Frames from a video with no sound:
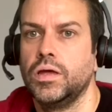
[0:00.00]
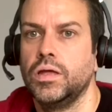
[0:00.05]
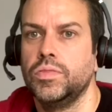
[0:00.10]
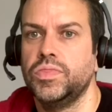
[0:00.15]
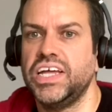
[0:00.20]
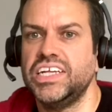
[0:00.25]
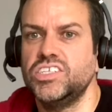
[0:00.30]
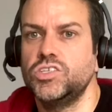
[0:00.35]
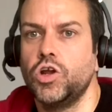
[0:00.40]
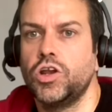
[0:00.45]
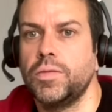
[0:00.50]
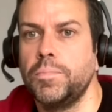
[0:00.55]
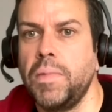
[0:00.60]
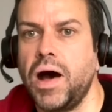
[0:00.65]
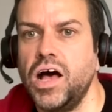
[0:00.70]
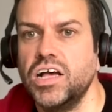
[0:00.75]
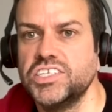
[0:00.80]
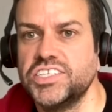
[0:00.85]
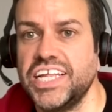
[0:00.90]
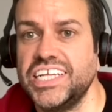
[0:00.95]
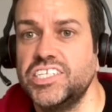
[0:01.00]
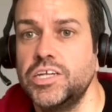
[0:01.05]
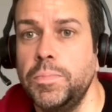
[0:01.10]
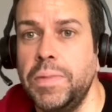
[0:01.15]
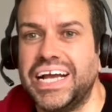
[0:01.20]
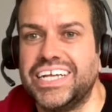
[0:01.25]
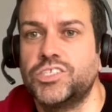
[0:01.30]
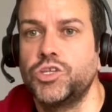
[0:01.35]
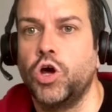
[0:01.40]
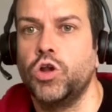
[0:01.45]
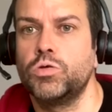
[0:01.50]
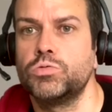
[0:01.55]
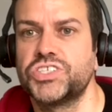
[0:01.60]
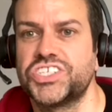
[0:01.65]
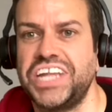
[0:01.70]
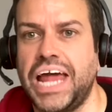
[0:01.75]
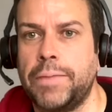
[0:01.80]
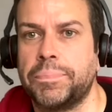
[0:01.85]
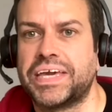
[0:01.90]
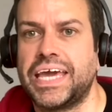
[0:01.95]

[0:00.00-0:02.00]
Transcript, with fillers: right here. That's not a mask. That's a McDonald's